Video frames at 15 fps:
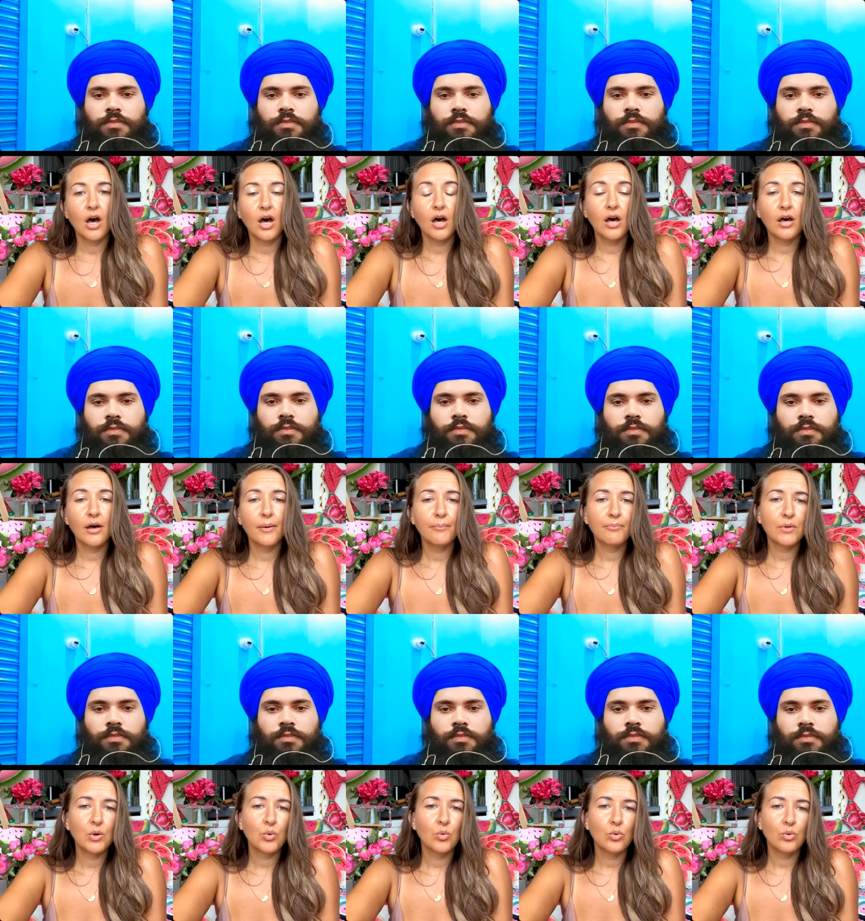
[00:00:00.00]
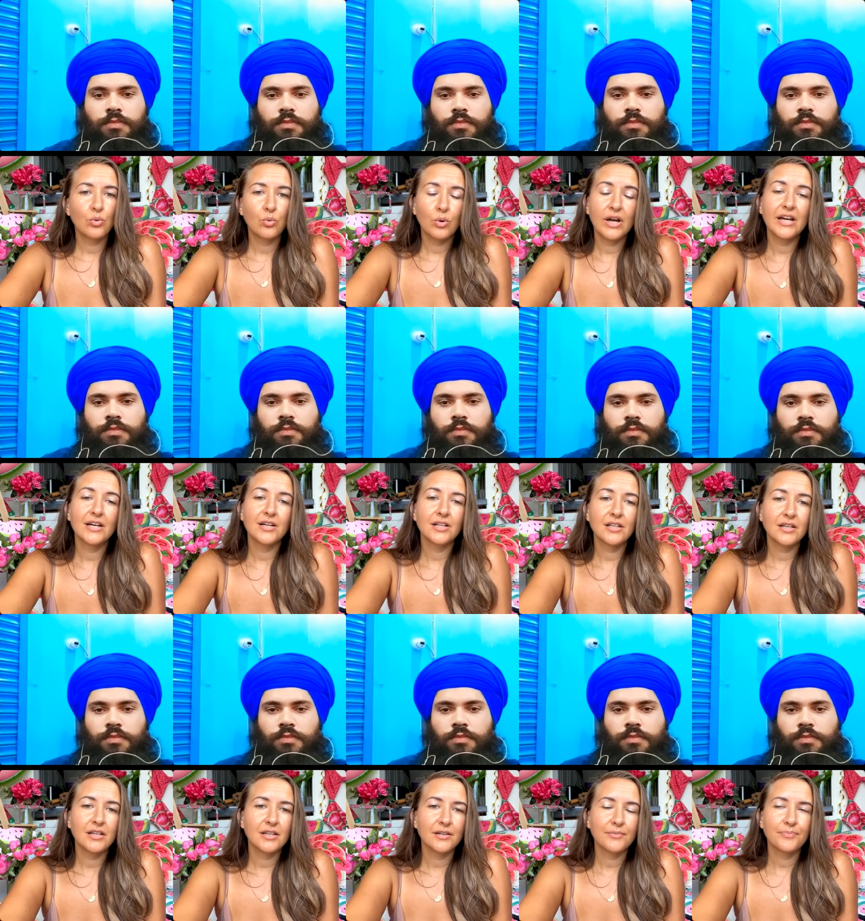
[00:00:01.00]
Speaker 1: Um,
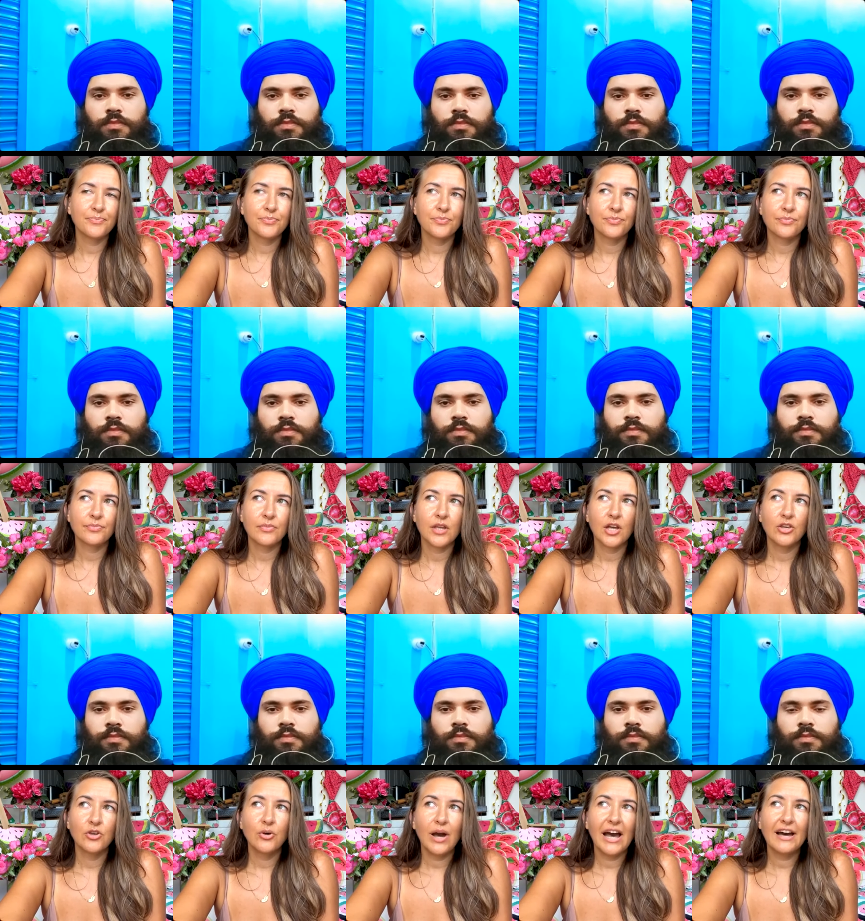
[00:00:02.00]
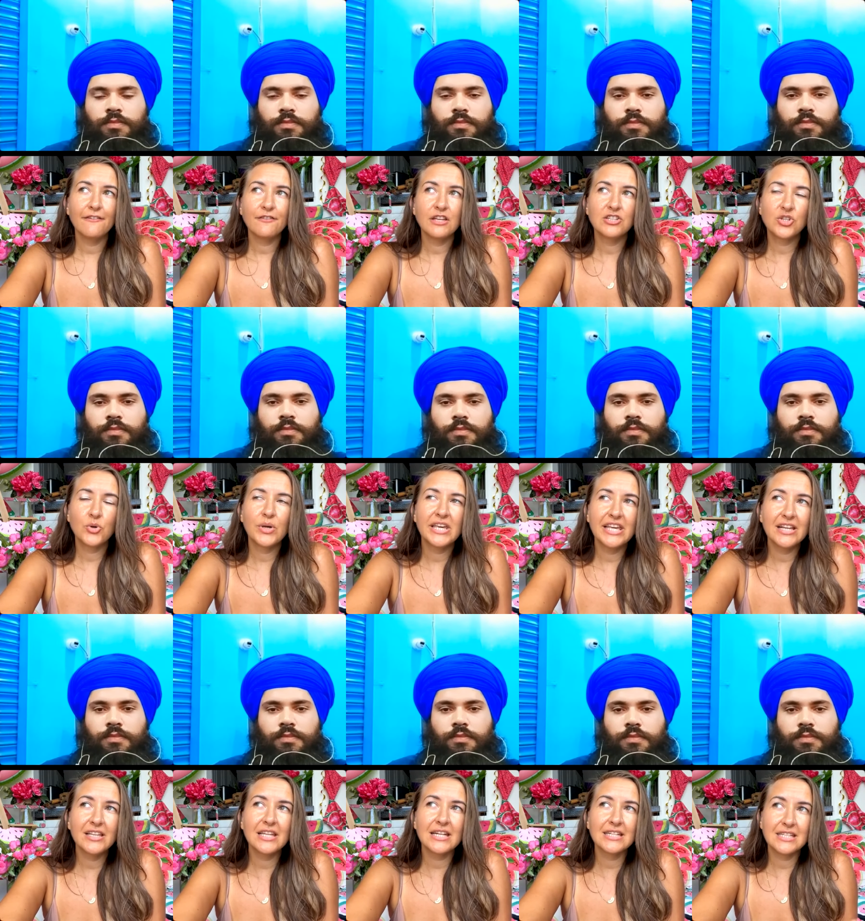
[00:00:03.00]
well, you have to
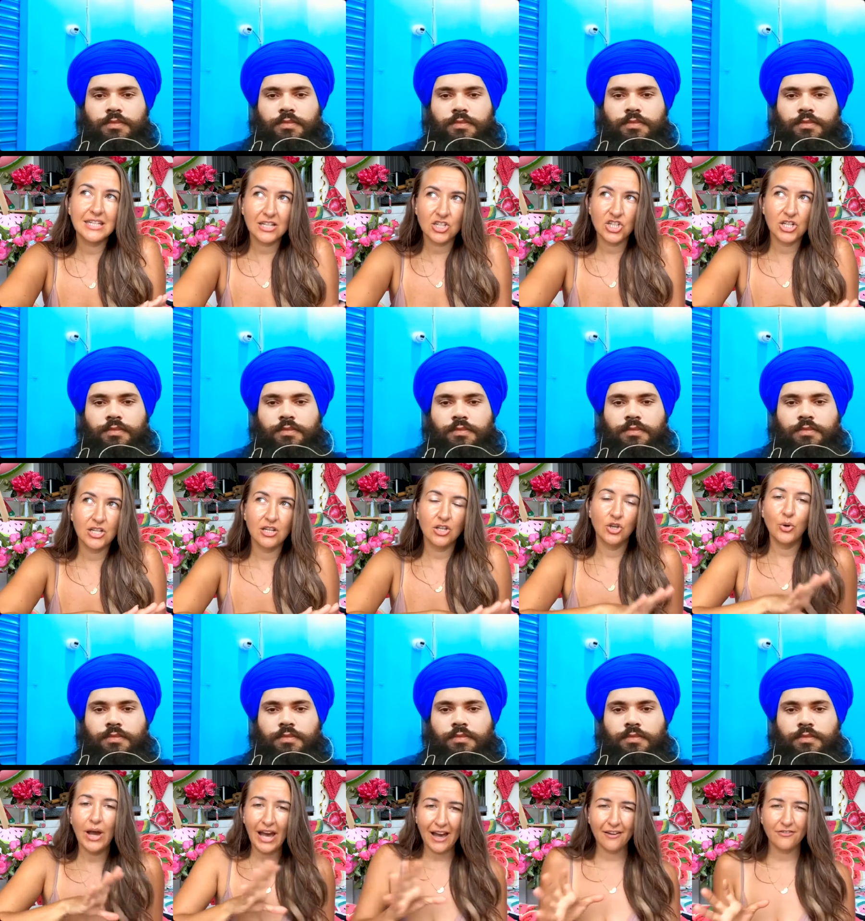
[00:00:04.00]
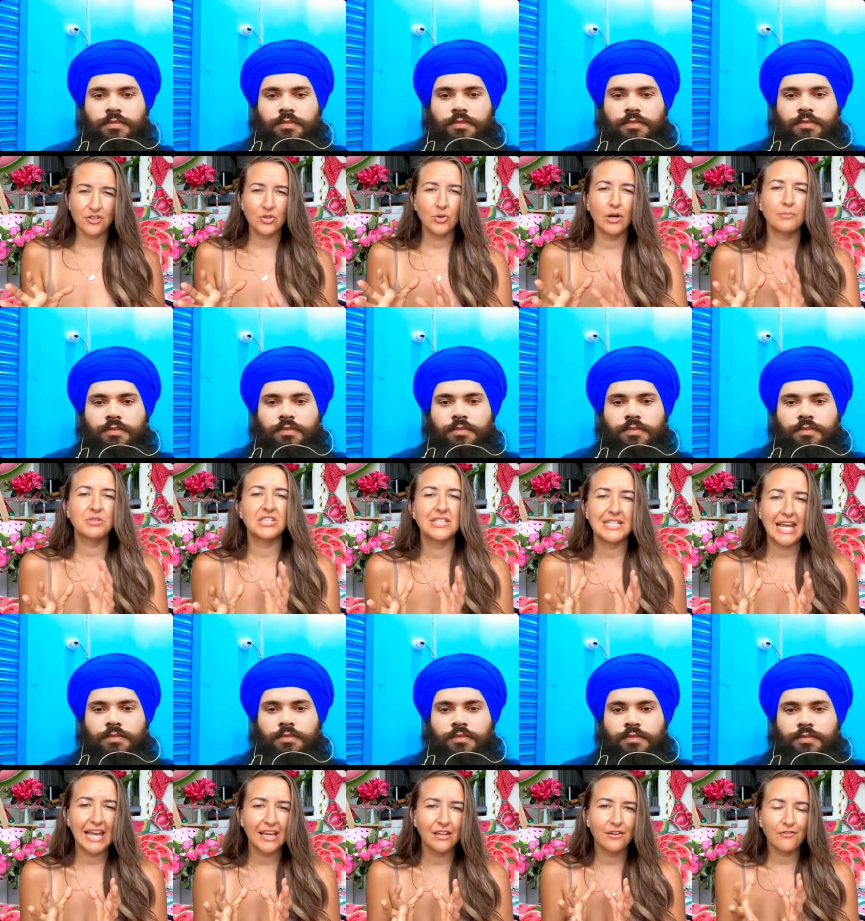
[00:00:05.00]
heal an addiction, you have to
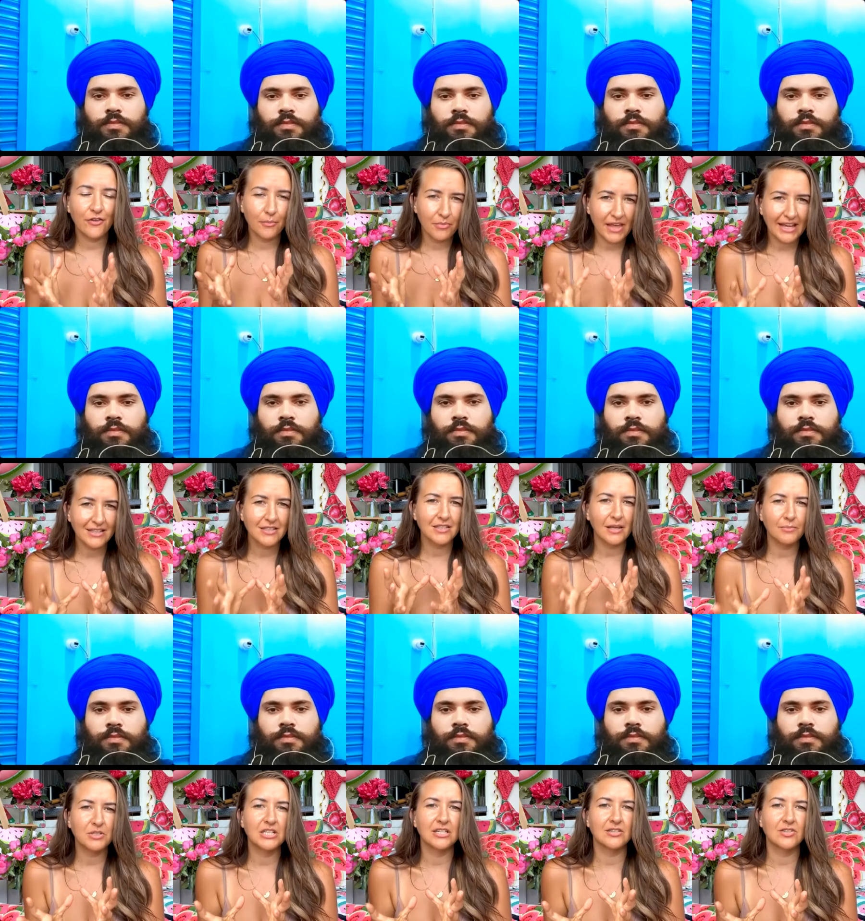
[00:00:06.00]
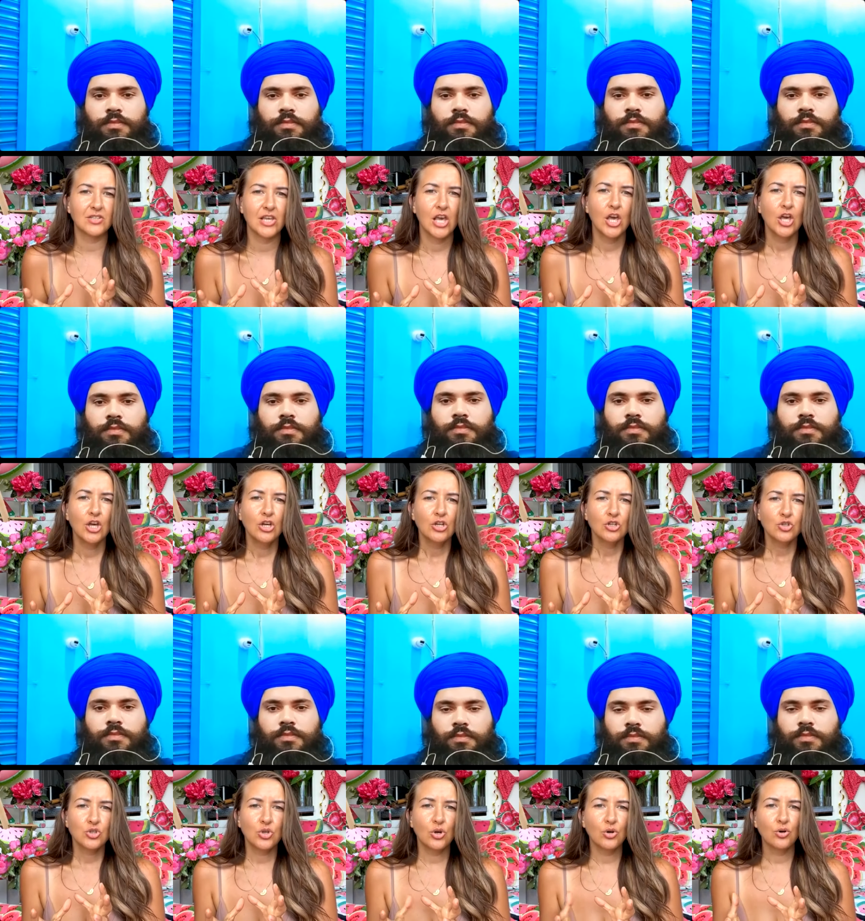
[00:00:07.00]
abstain from that substance.
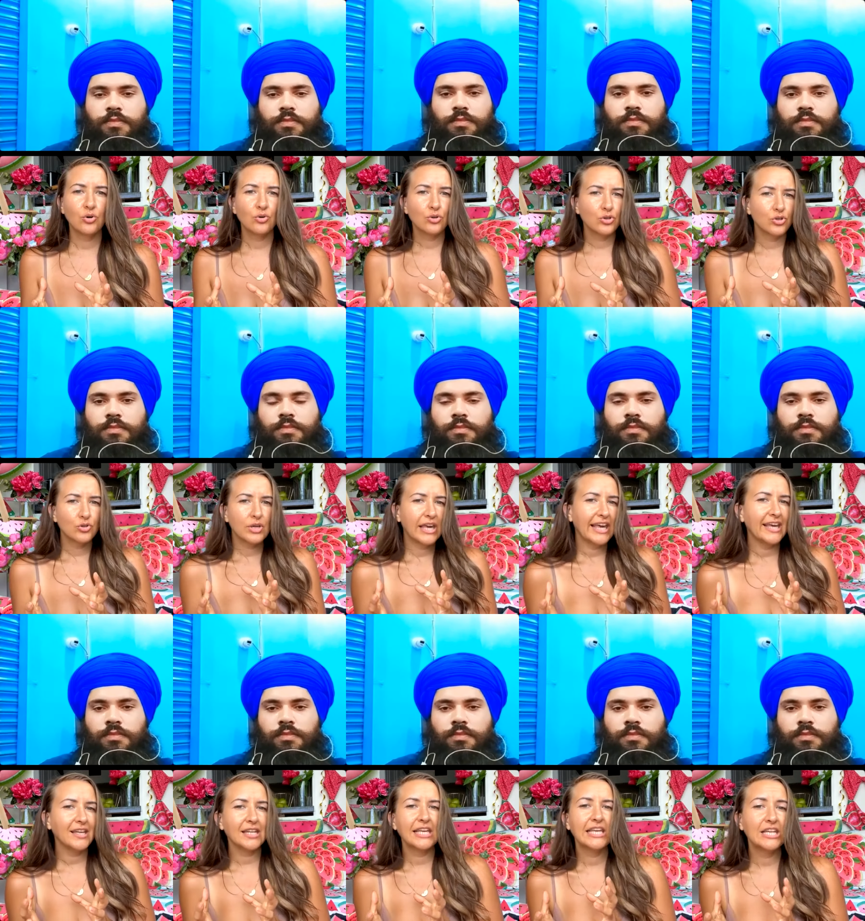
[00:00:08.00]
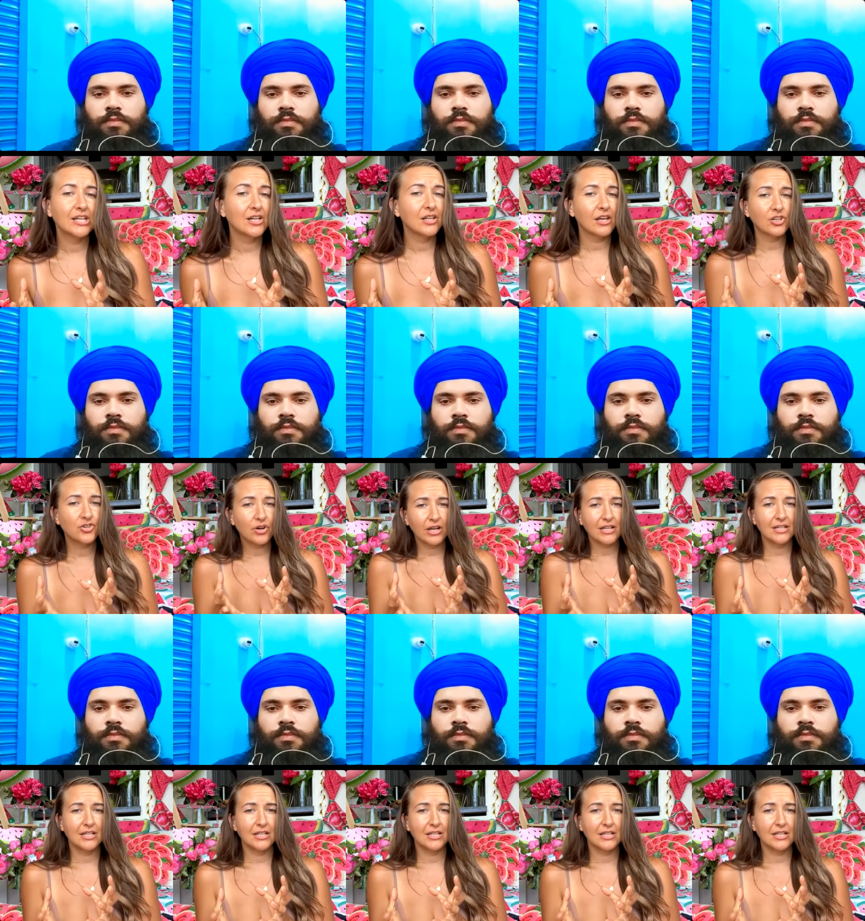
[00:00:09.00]
So you can't heal a drug